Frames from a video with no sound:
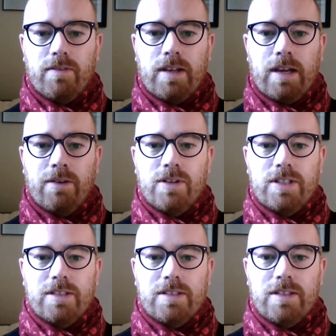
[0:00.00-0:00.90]
the
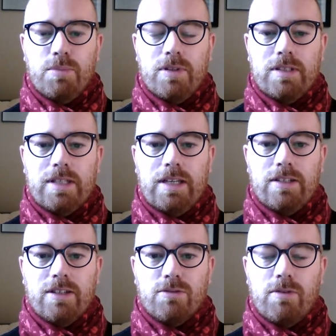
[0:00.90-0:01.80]
languages the Buddha's
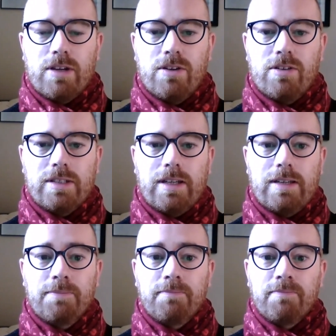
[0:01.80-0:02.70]
teachings were recorded in.